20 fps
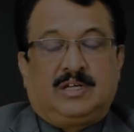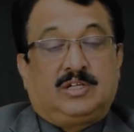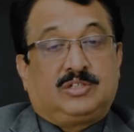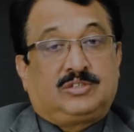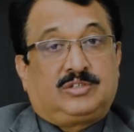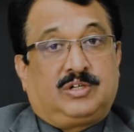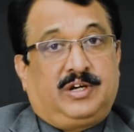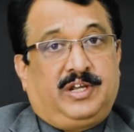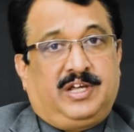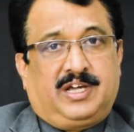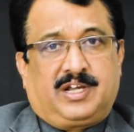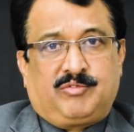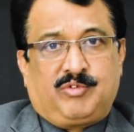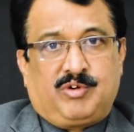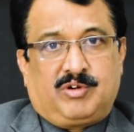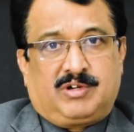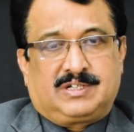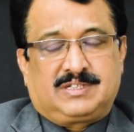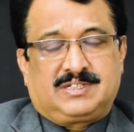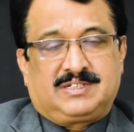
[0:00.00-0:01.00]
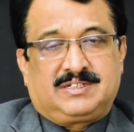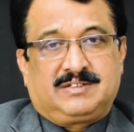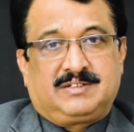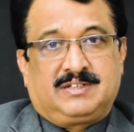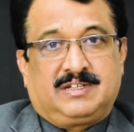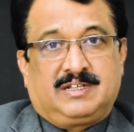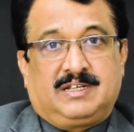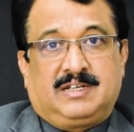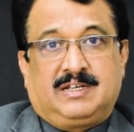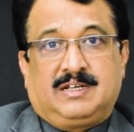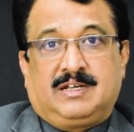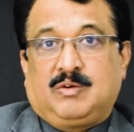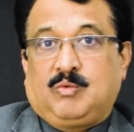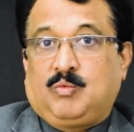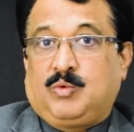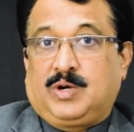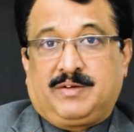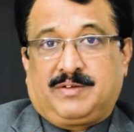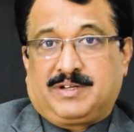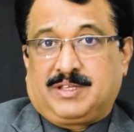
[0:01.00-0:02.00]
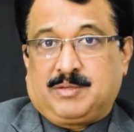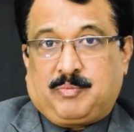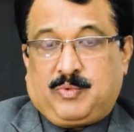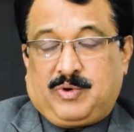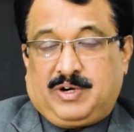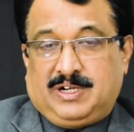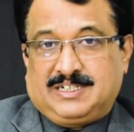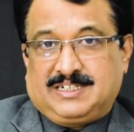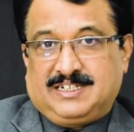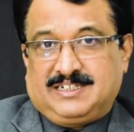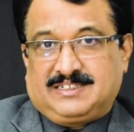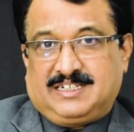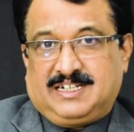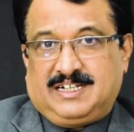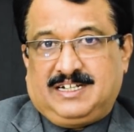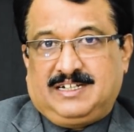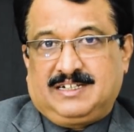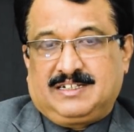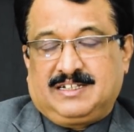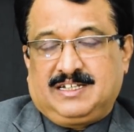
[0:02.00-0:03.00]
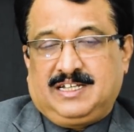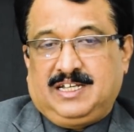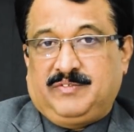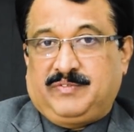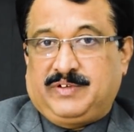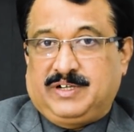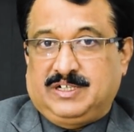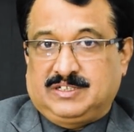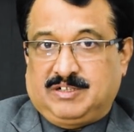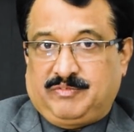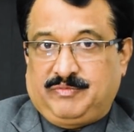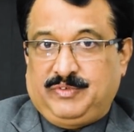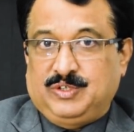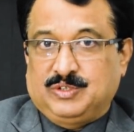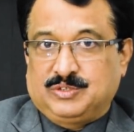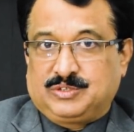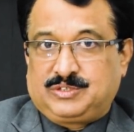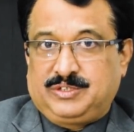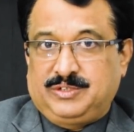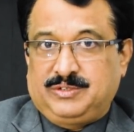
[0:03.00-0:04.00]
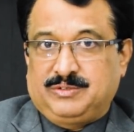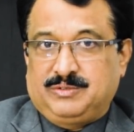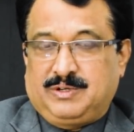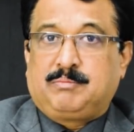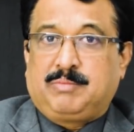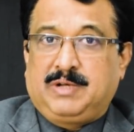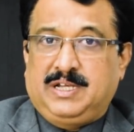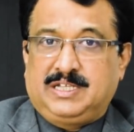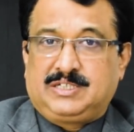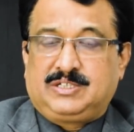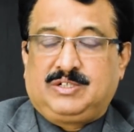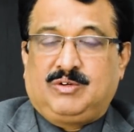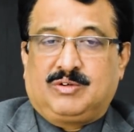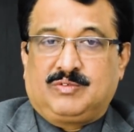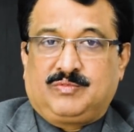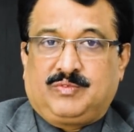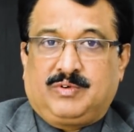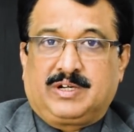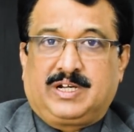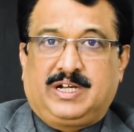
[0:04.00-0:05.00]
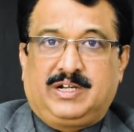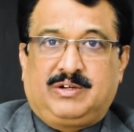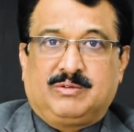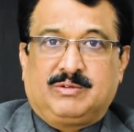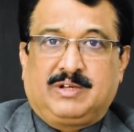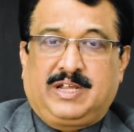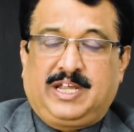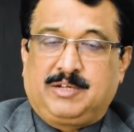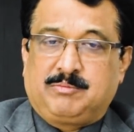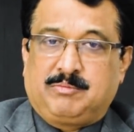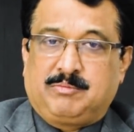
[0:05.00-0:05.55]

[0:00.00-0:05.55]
So dear viewers, whatever the points I said, if it is of use to you, please don't forget to like